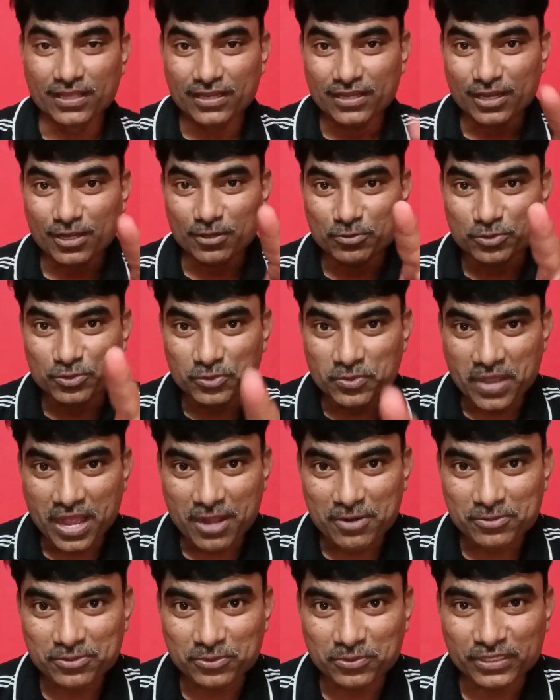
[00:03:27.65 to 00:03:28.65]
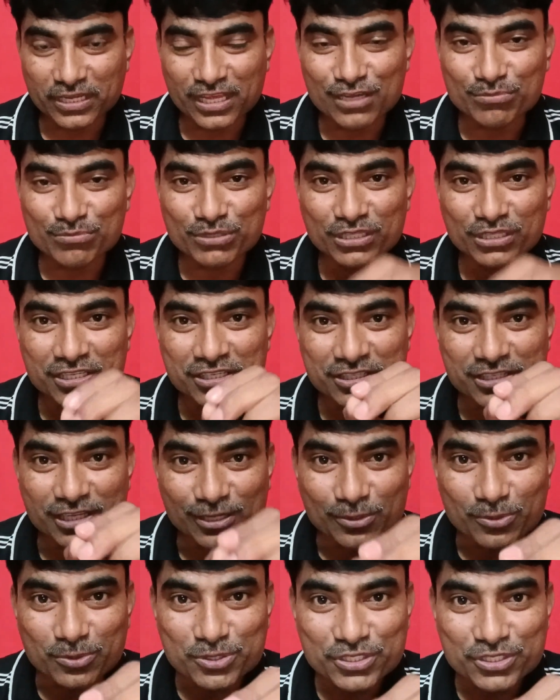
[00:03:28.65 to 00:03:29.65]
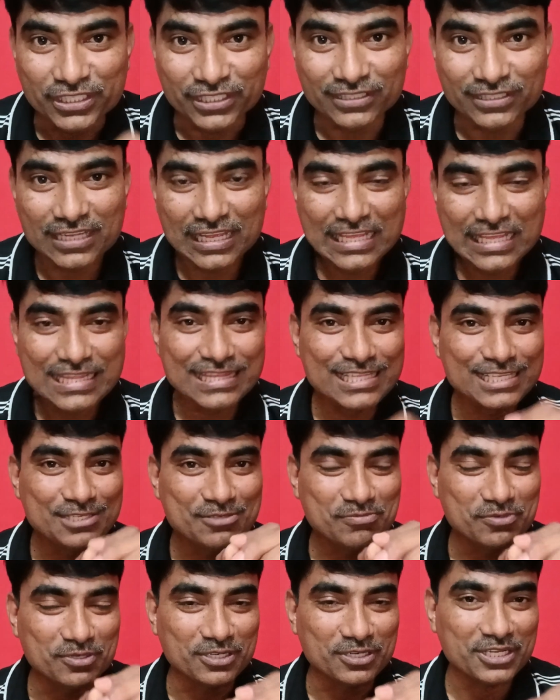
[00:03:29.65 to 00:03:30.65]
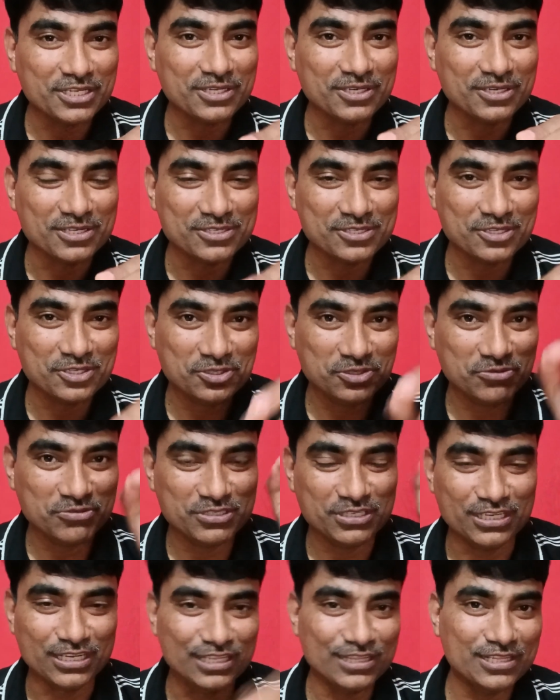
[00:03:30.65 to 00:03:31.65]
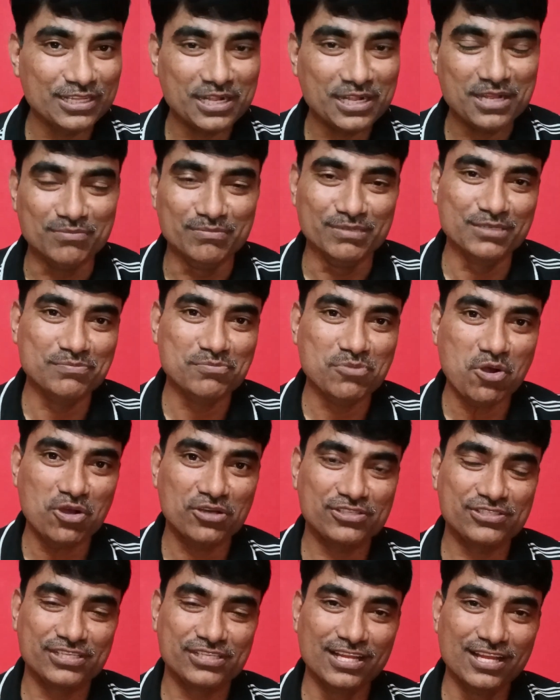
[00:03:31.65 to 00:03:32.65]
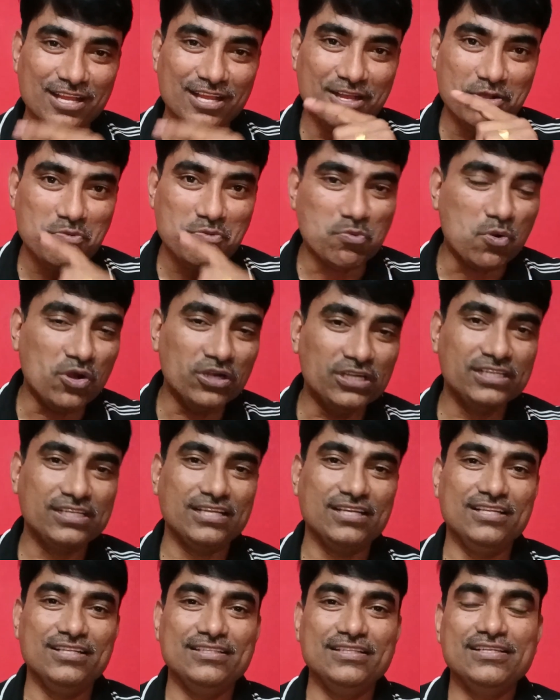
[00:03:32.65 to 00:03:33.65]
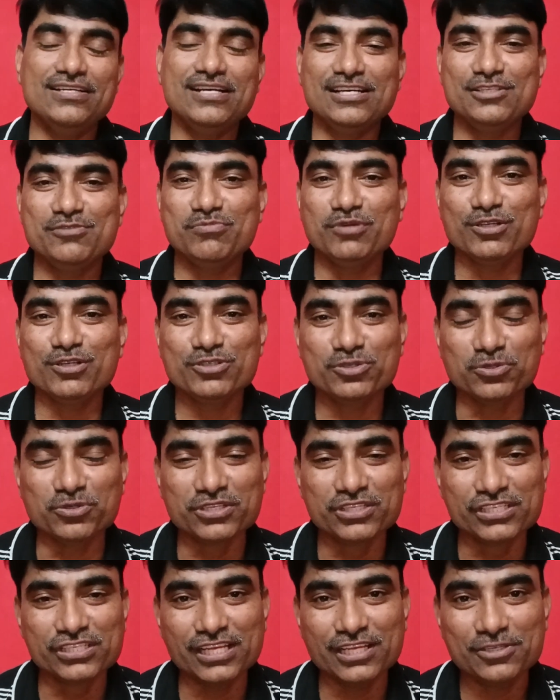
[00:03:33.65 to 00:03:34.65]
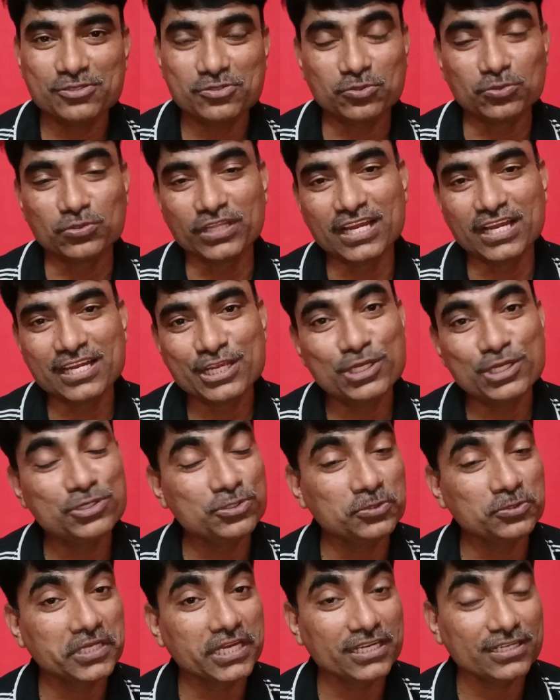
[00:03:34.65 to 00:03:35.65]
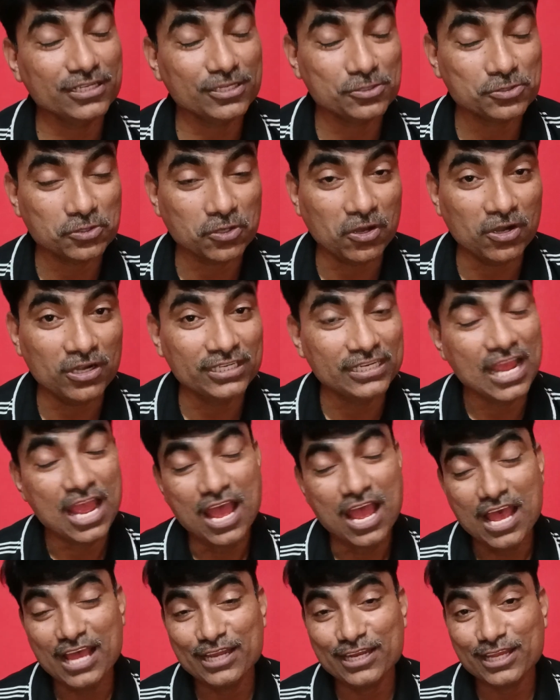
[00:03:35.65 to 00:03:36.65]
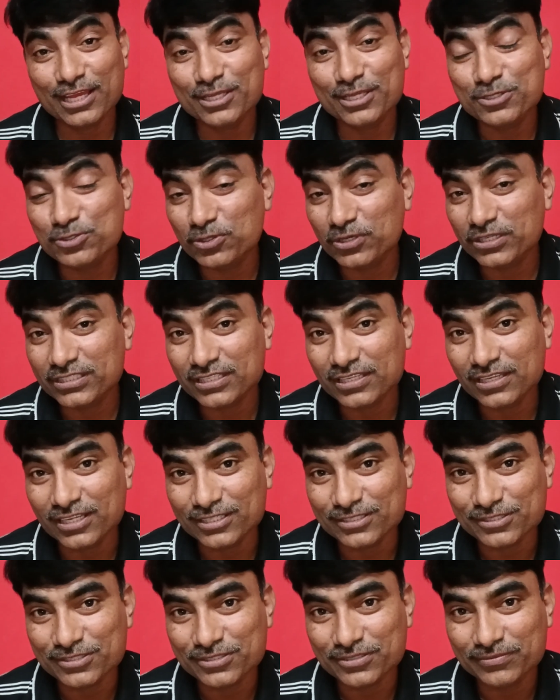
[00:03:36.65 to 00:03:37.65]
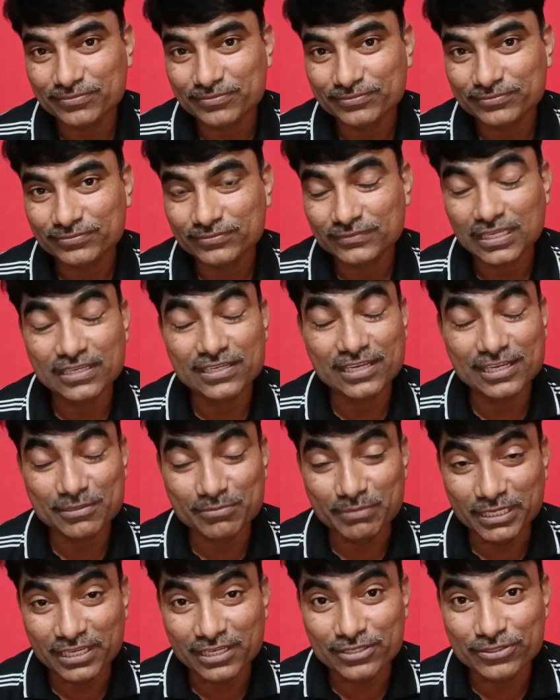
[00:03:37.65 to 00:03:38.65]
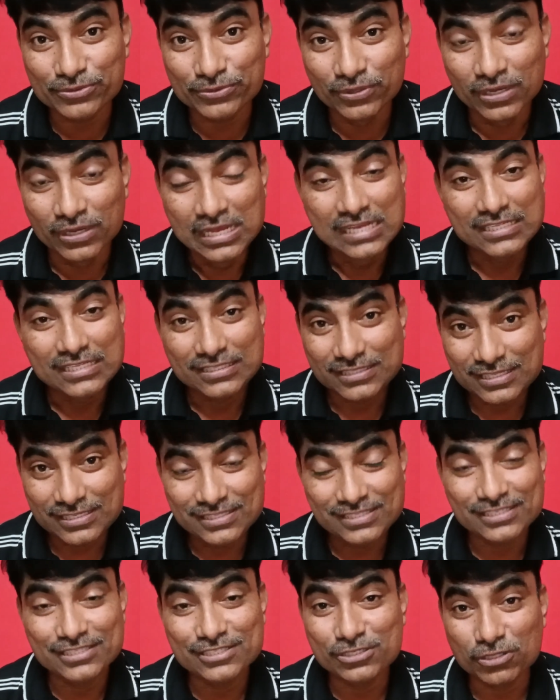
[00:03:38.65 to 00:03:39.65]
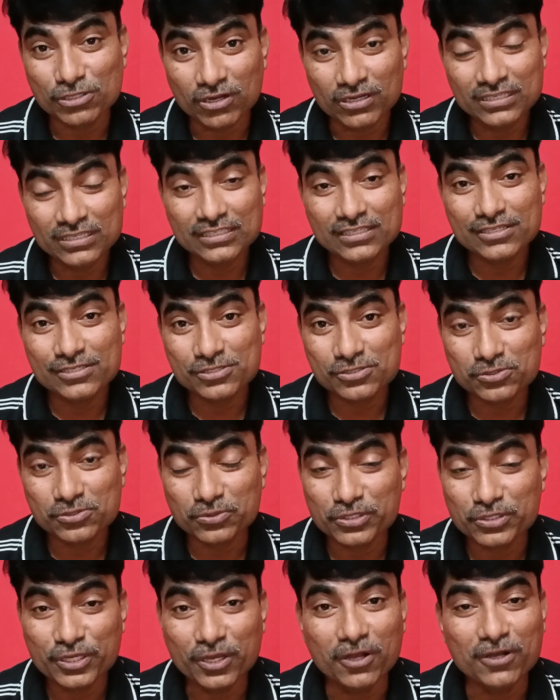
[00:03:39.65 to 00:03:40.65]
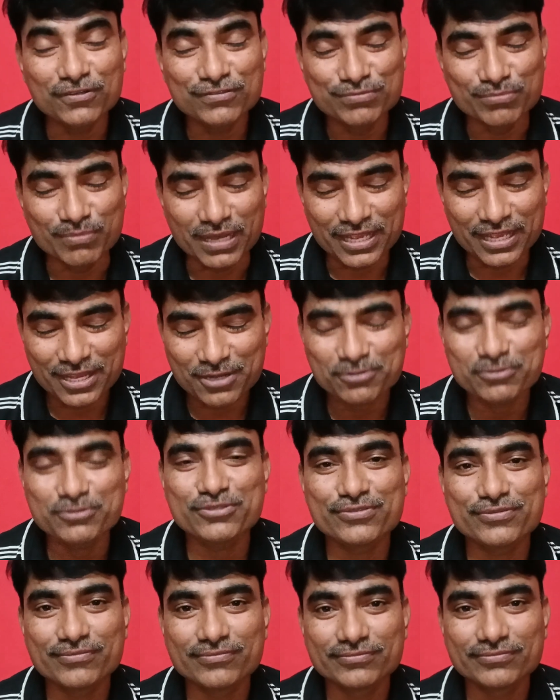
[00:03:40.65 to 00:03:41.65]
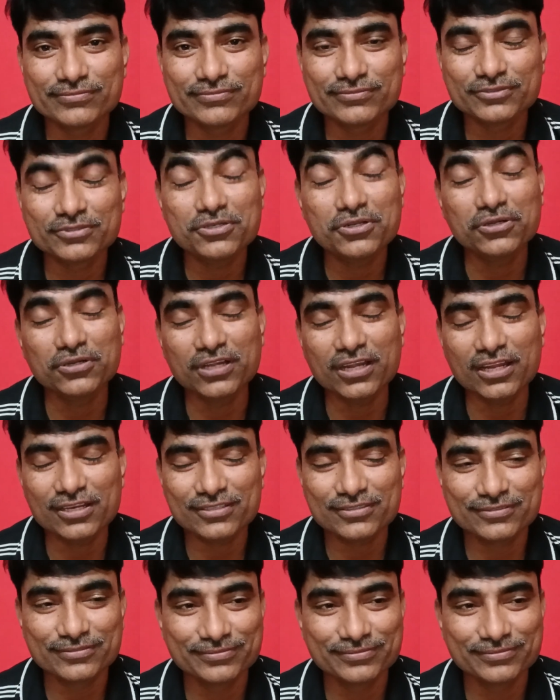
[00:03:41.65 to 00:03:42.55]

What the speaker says: Now you have to tell me the solution in this particular situation in the comment box. What the husband should say so that he should get the salt and enjoy the lunch. And let me tell you, this is not the story of my house. Good luck.